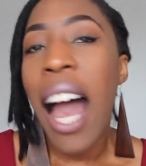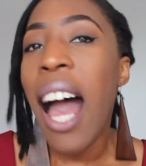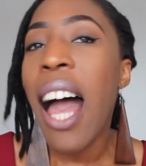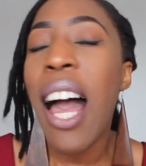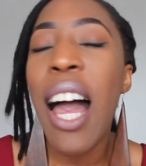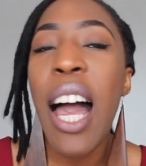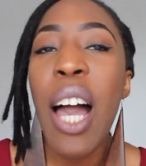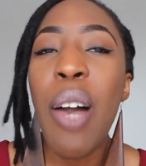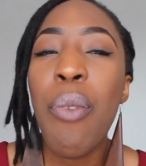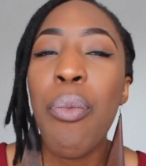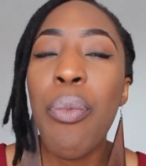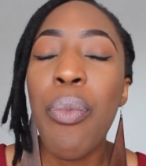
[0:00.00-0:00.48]

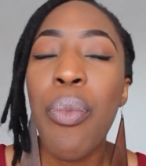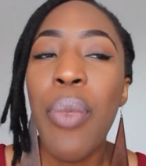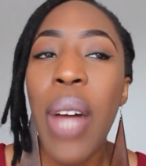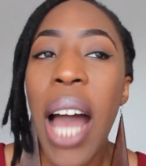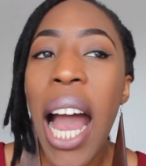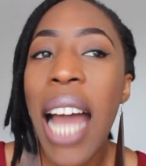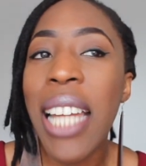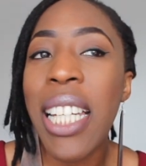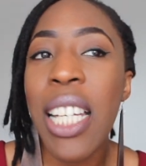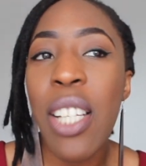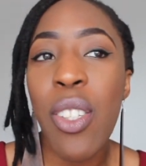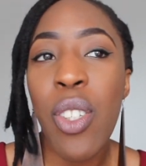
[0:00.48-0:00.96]
And
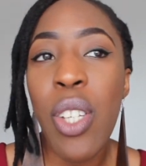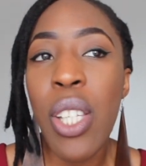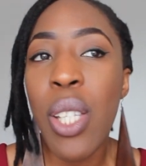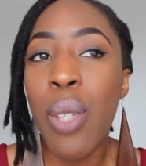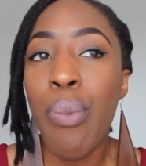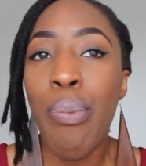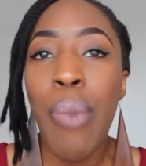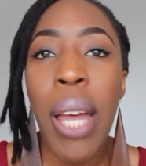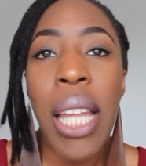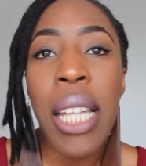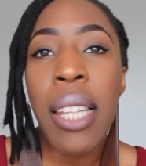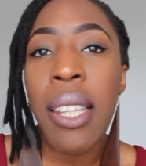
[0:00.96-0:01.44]
it
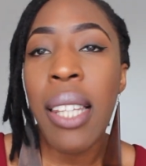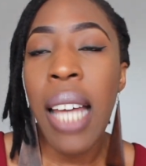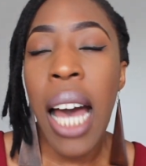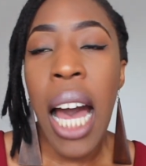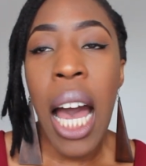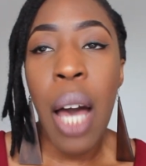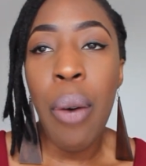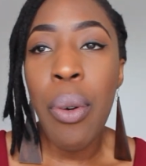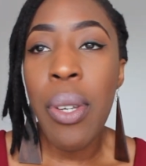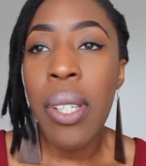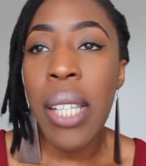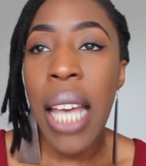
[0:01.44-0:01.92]
just meant
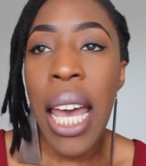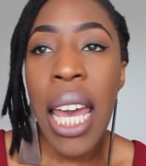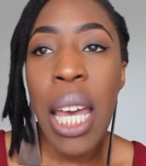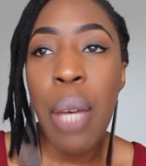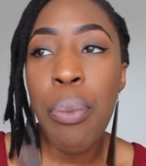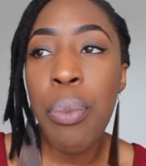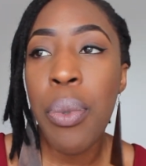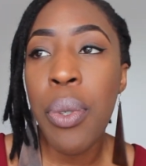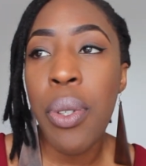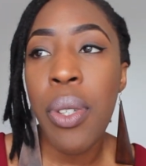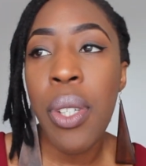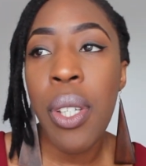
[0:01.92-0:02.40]
that I was
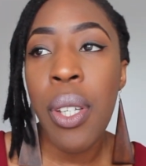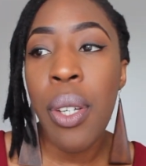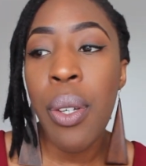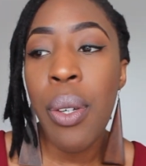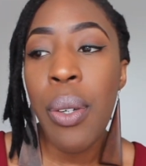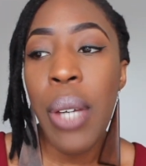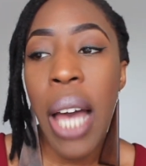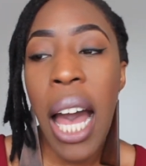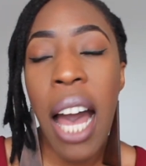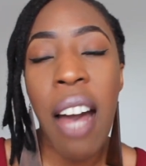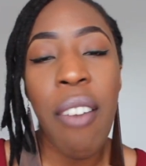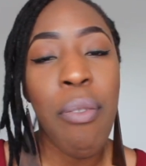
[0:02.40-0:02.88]
able
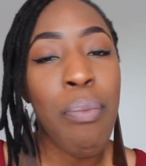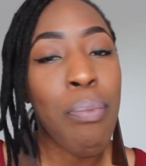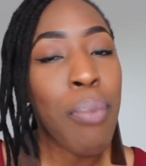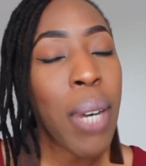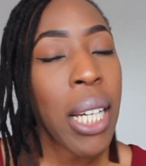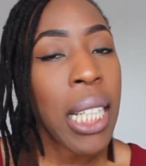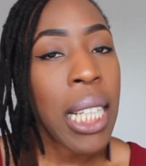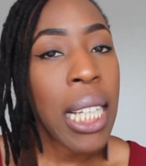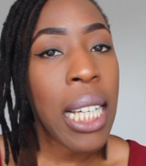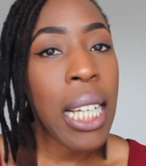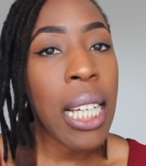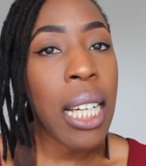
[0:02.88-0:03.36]
to have
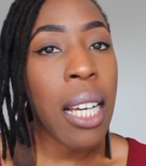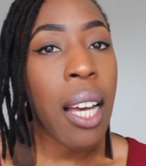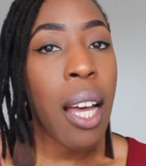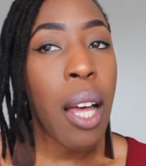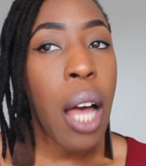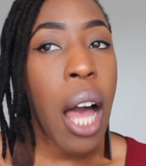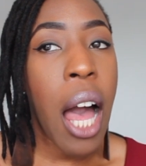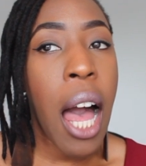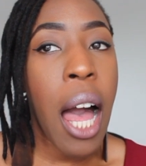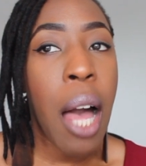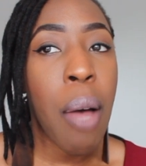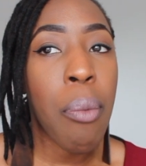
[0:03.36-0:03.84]
money
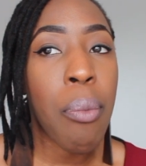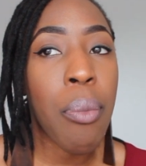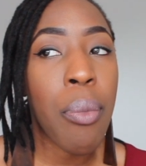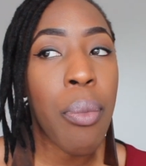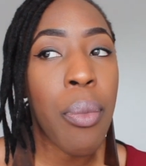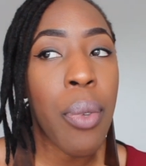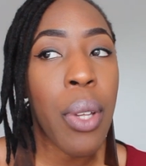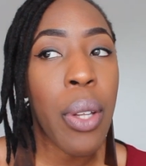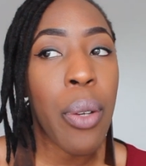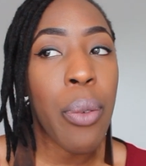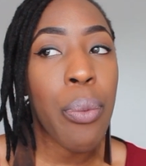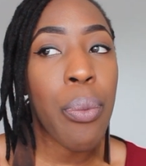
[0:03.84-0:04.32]

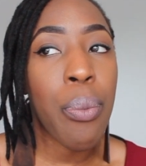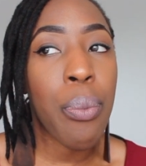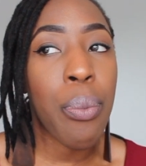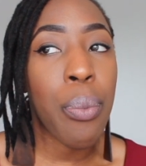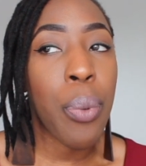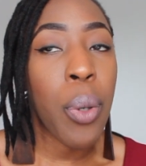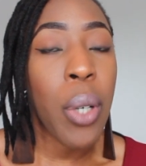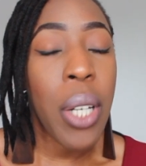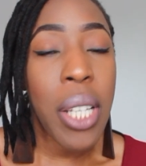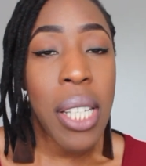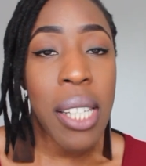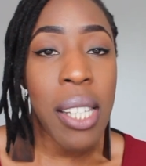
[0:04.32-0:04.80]

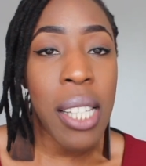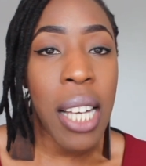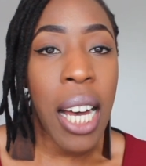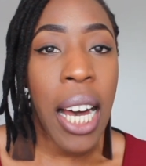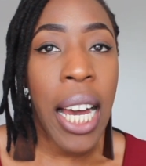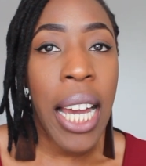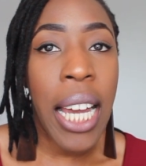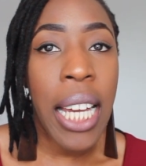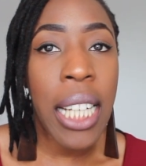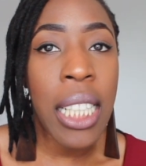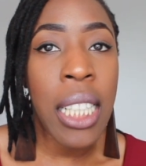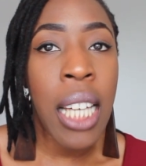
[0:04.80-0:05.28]
put
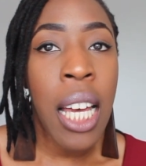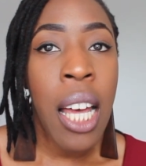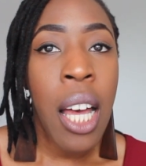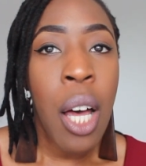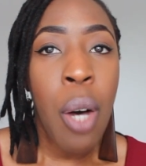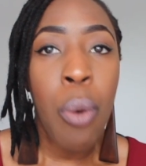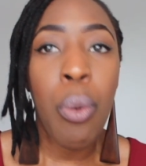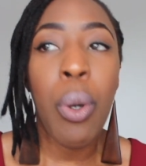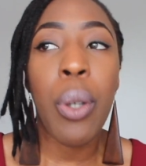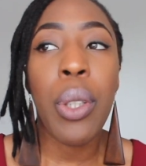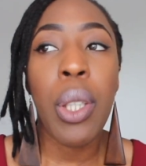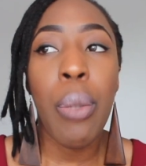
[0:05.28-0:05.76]
aside,
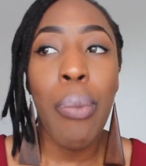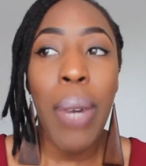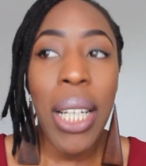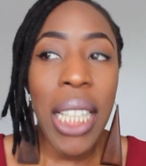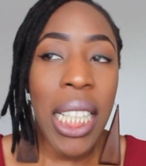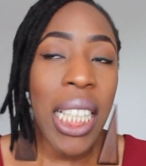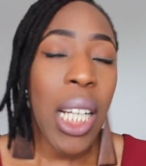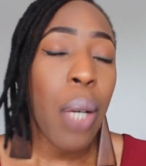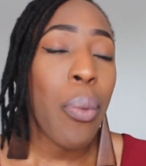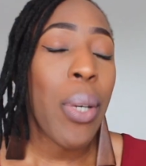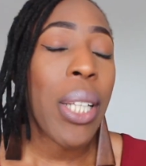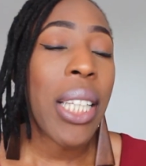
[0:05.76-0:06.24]
well, the
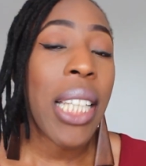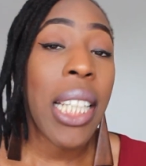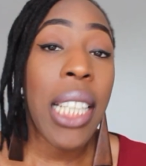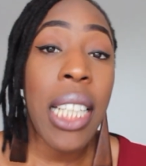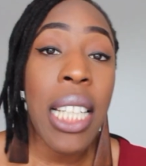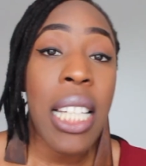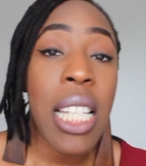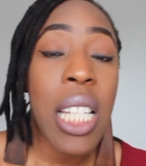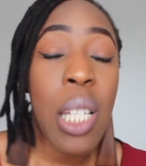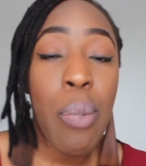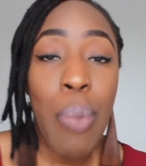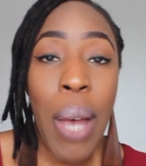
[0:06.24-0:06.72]
money that we
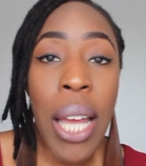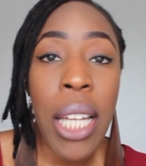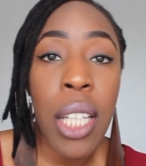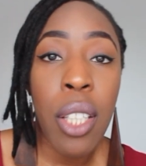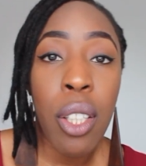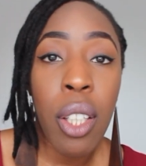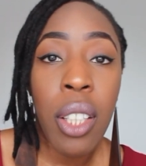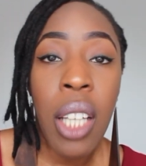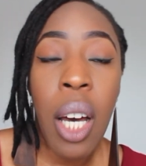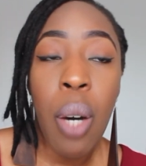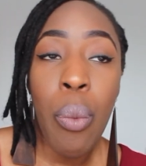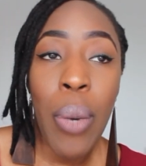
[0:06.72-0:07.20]
didn't
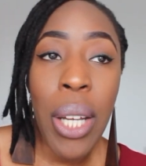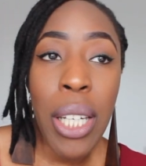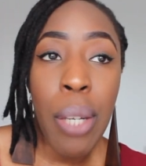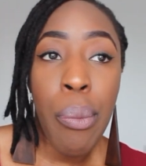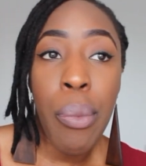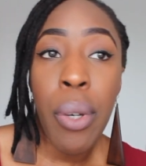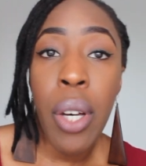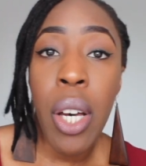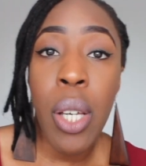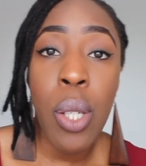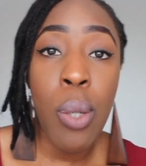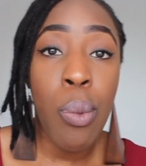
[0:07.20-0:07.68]
spend on our
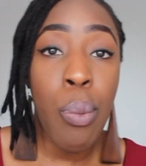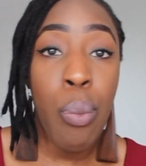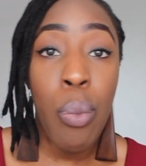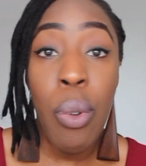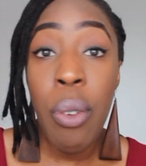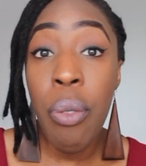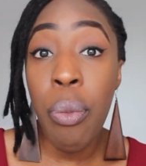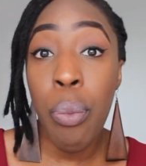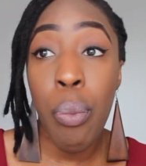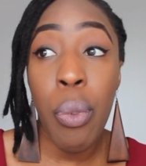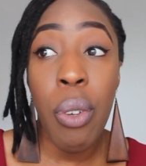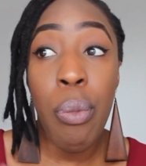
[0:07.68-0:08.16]
wedding, because
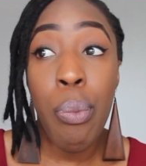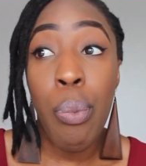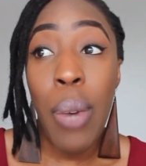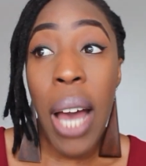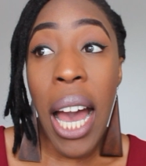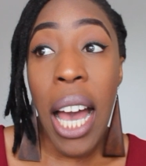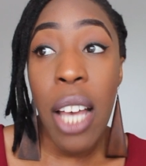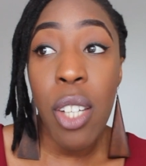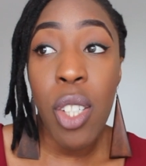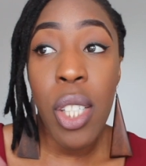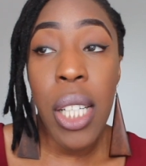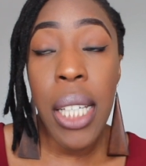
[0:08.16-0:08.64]
we've
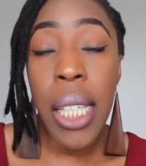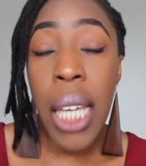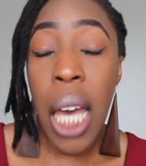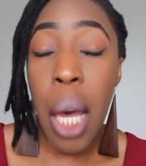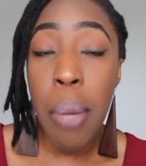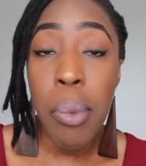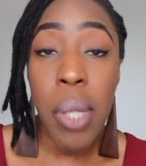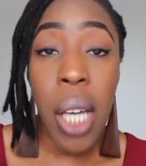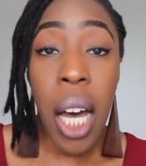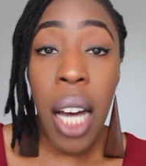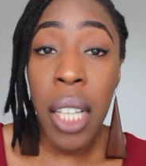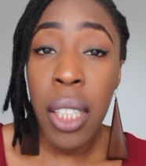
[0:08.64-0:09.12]
actually
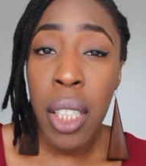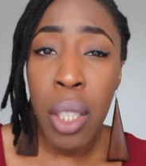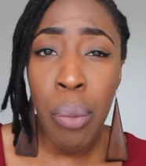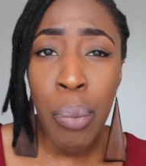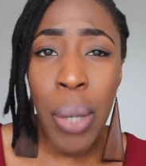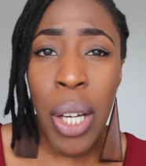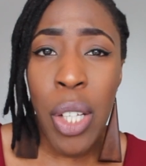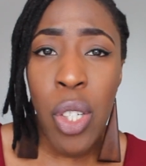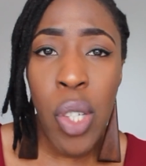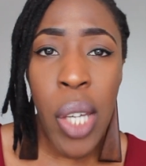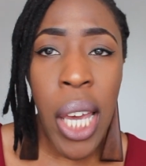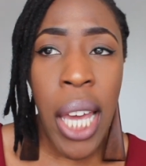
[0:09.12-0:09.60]
kept under
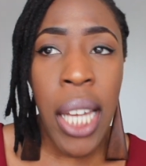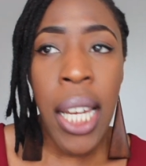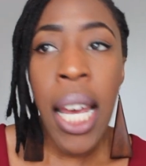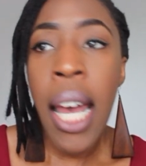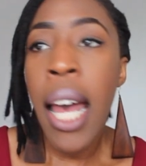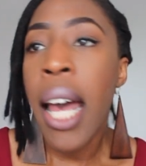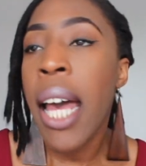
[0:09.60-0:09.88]
budget.